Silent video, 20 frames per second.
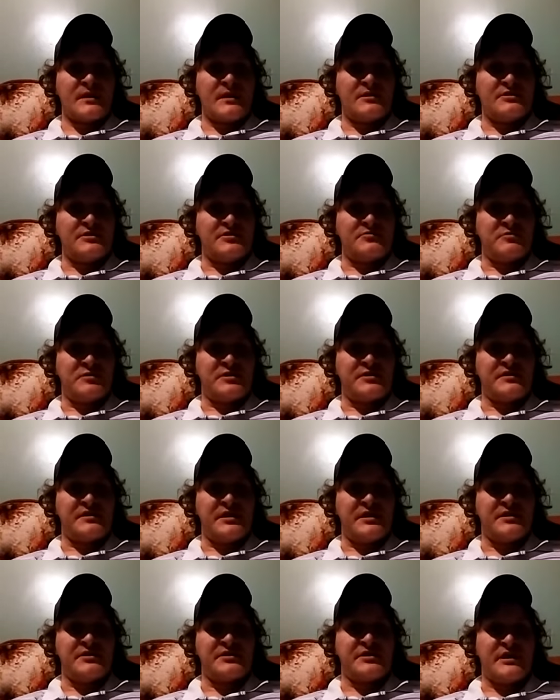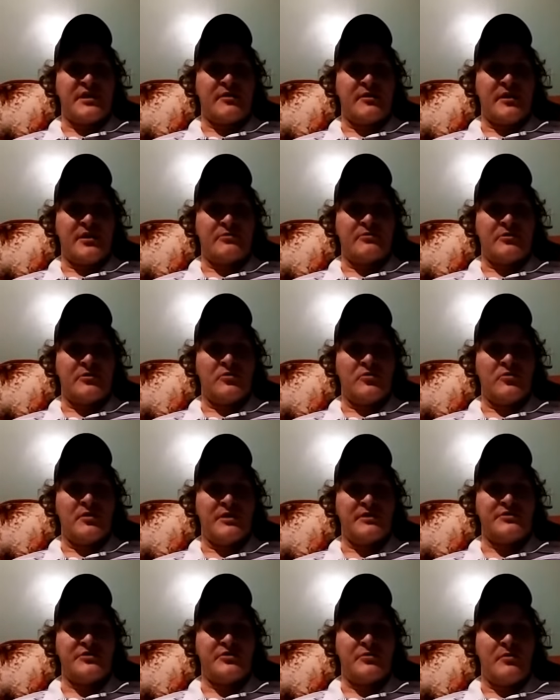I just want to send a shout out real
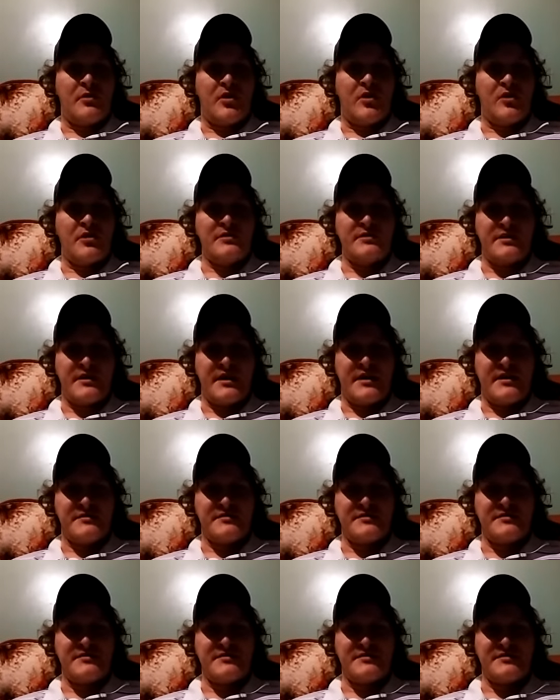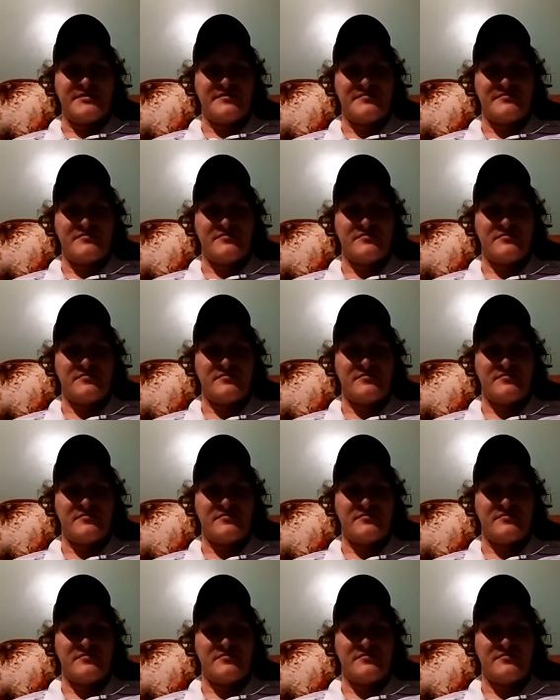quick to Art Antonson.